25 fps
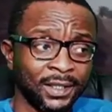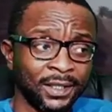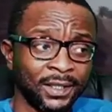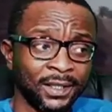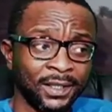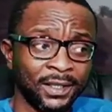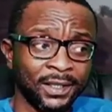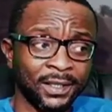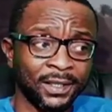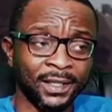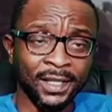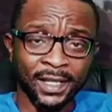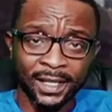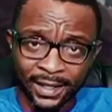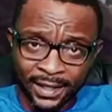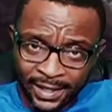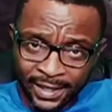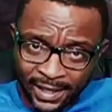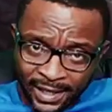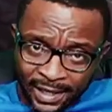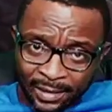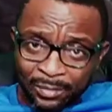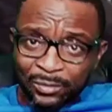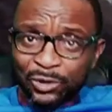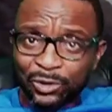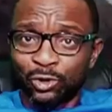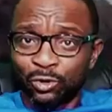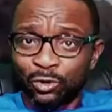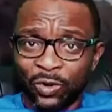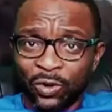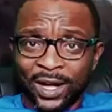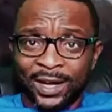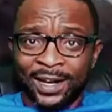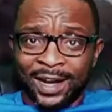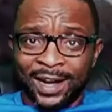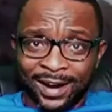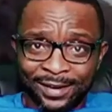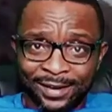they came to
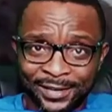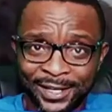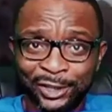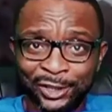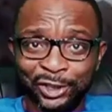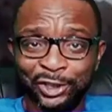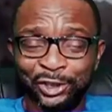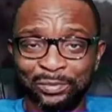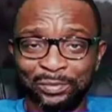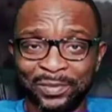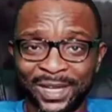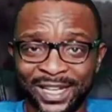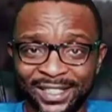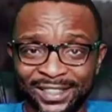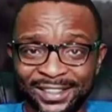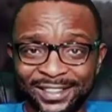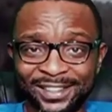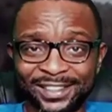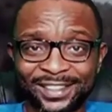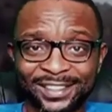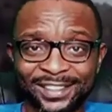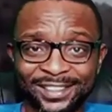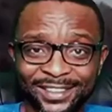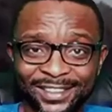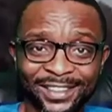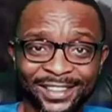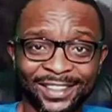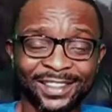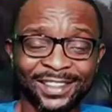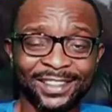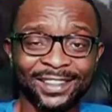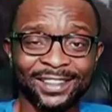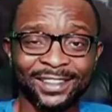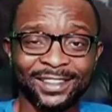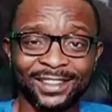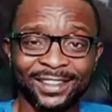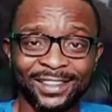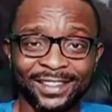an arrangement.
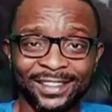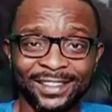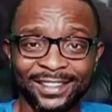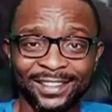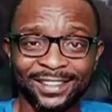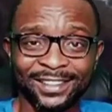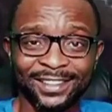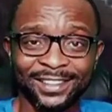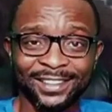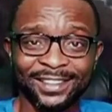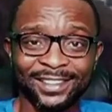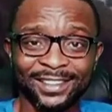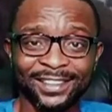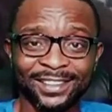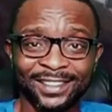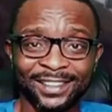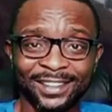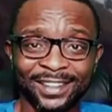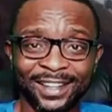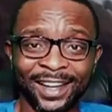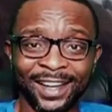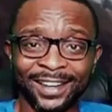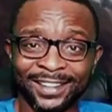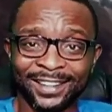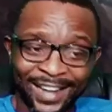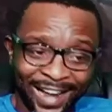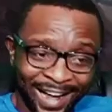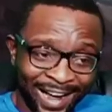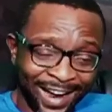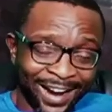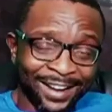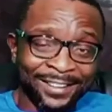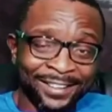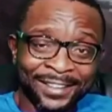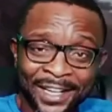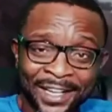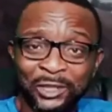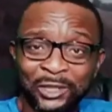And that
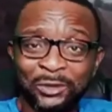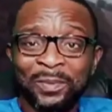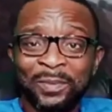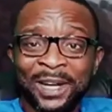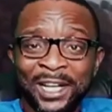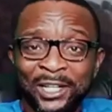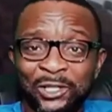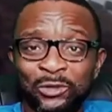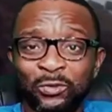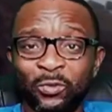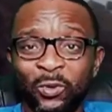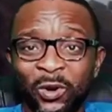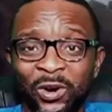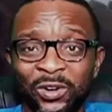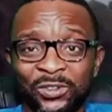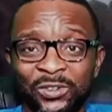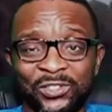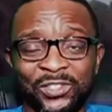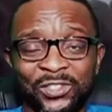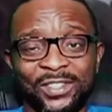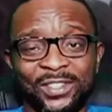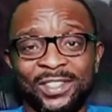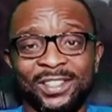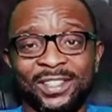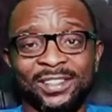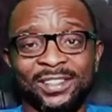arrangement was,